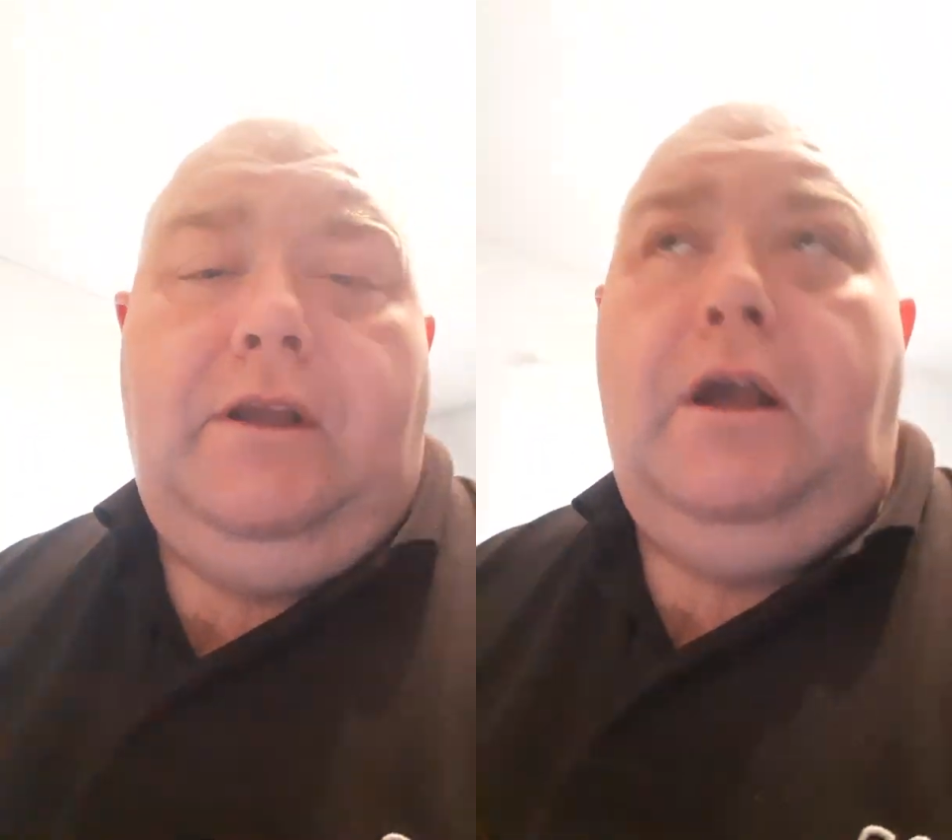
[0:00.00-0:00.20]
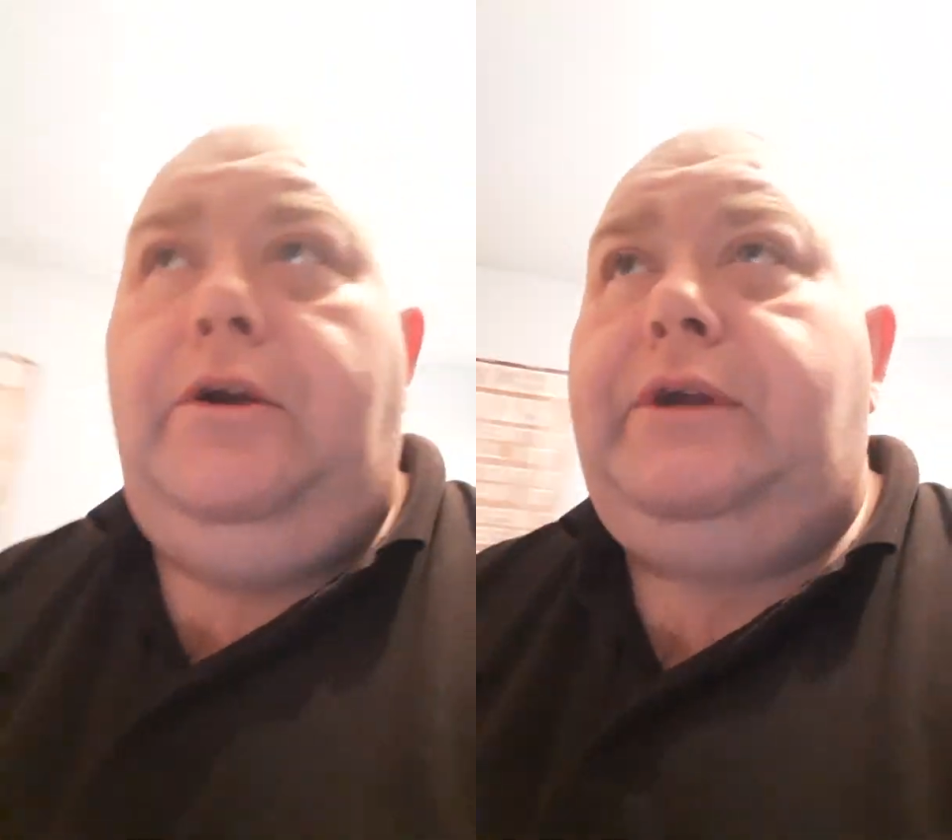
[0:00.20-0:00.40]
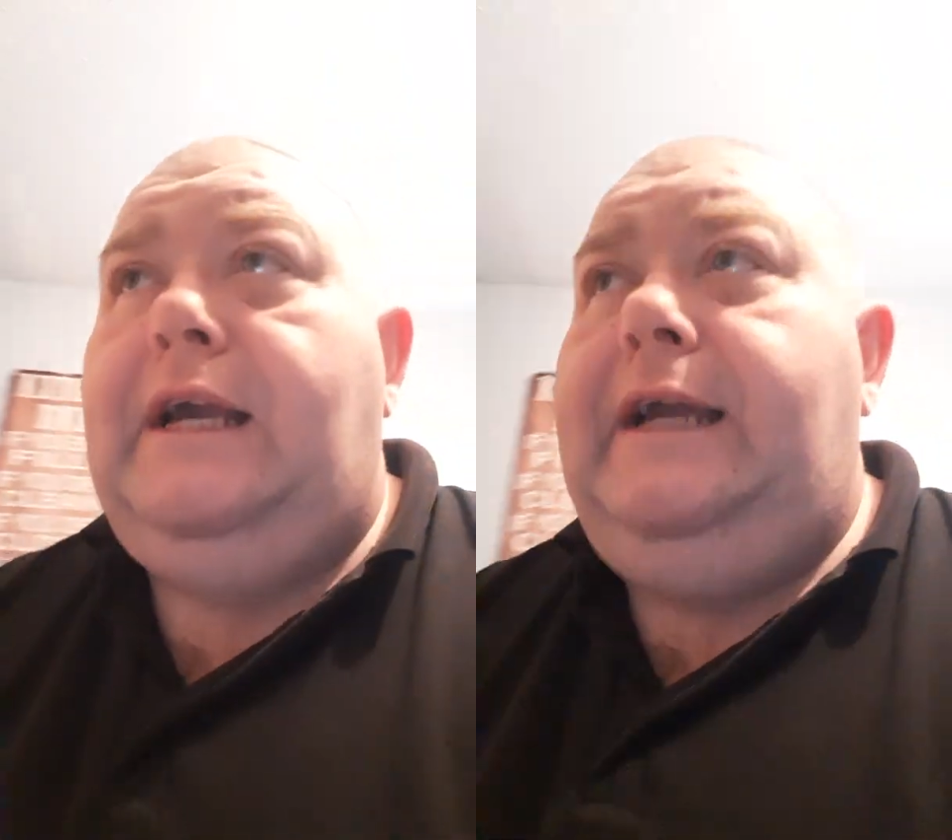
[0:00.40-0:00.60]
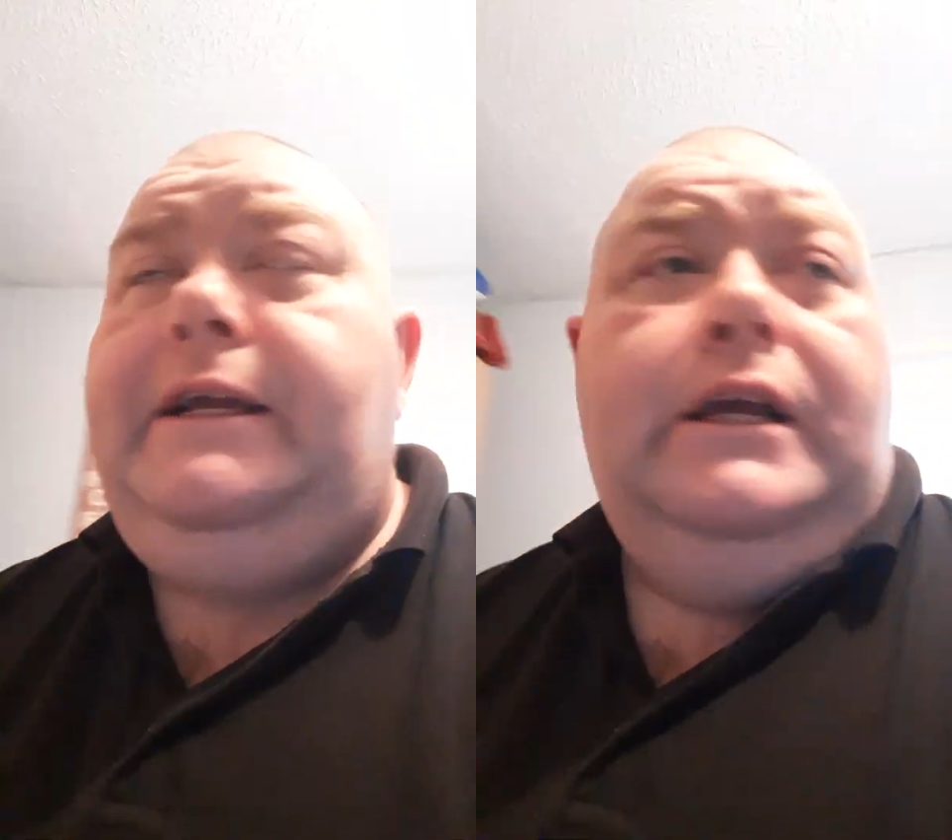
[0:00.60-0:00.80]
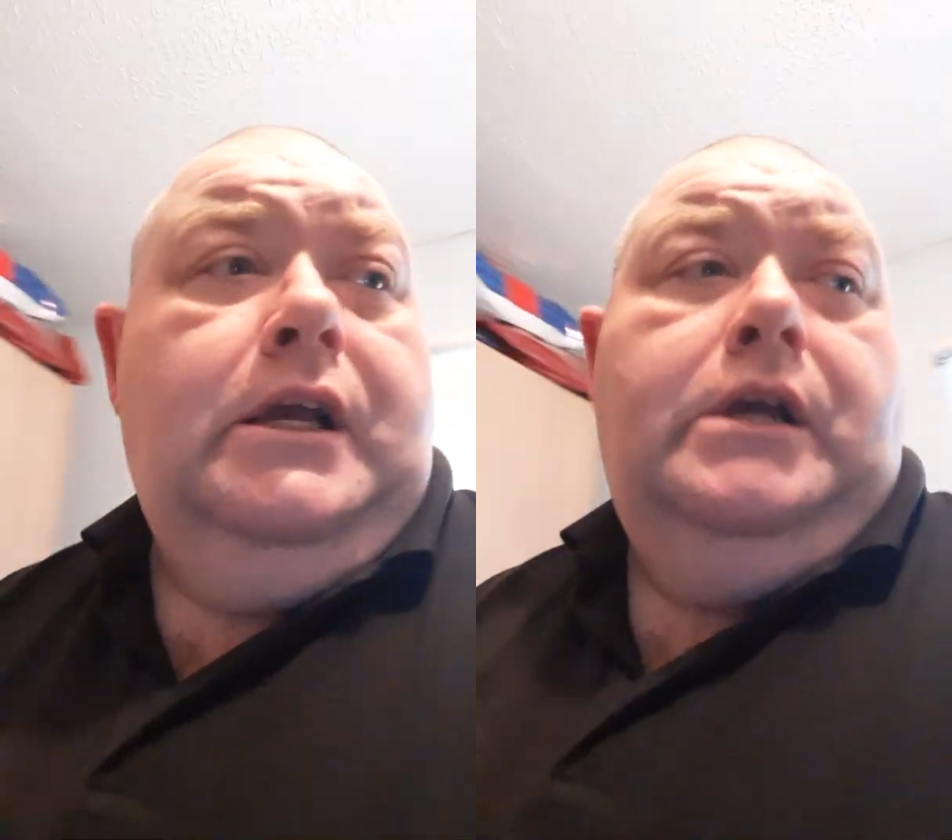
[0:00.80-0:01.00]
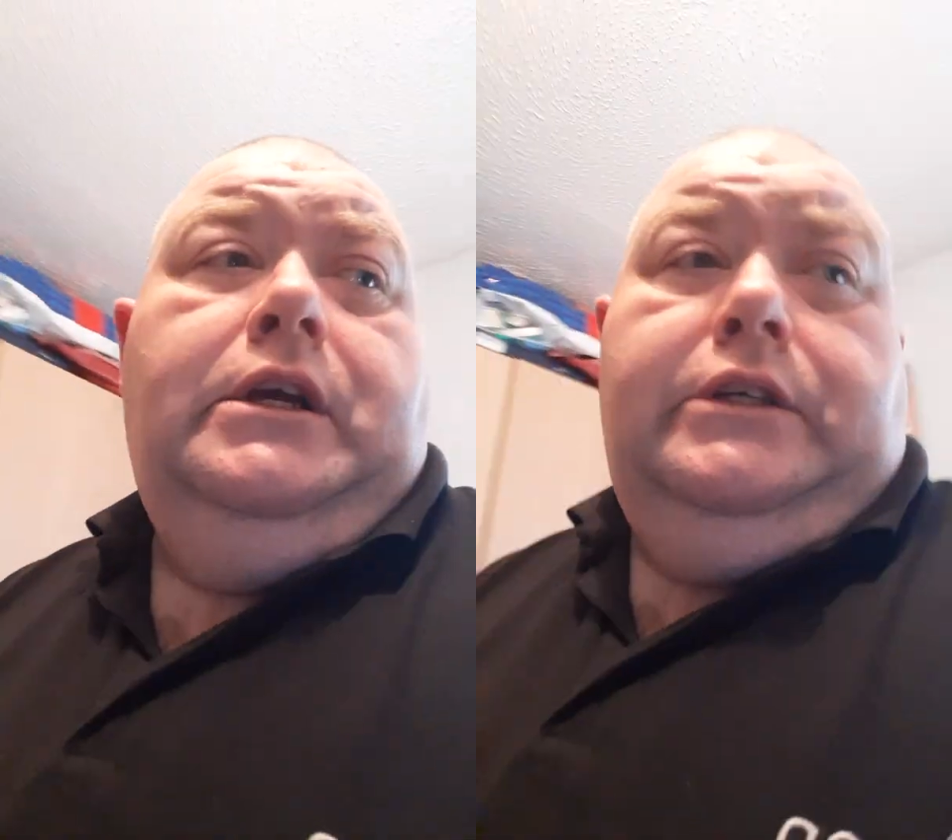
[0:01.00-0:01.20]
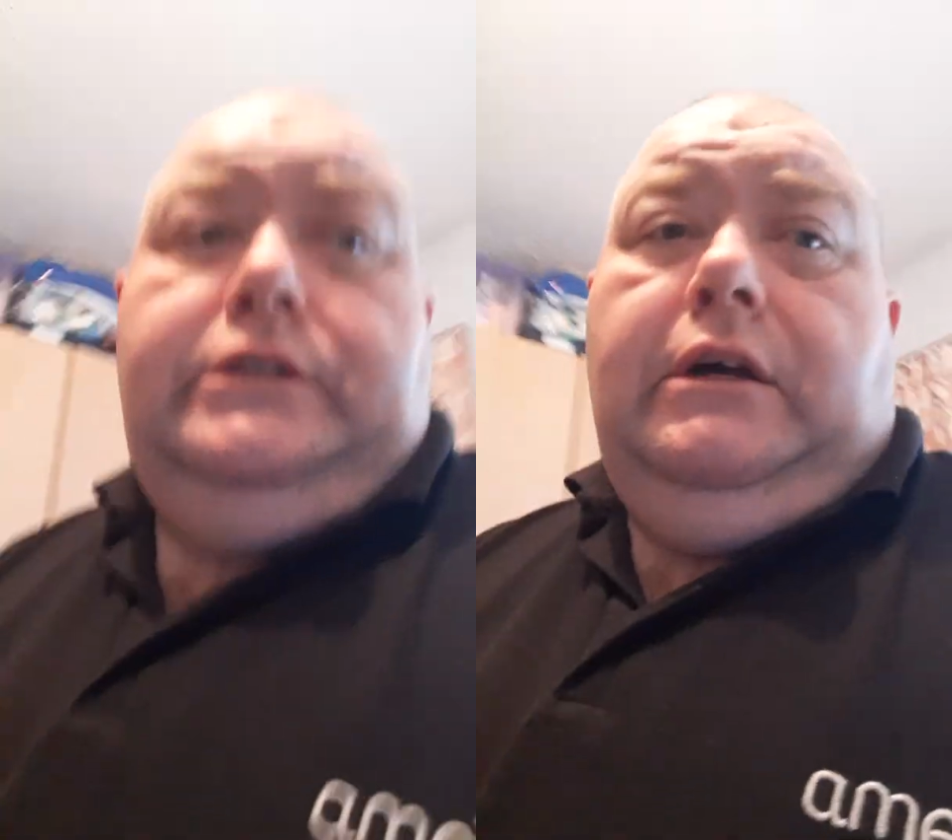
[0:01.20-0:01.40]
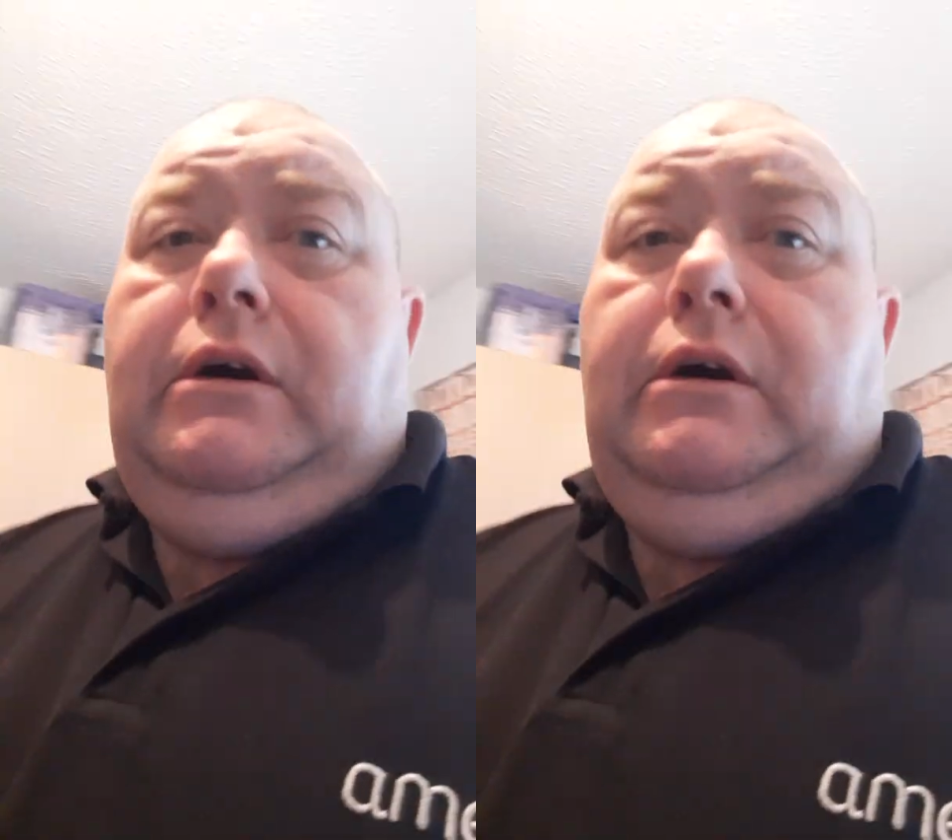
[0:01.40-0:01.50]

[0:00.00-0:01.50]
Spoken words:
Okay, so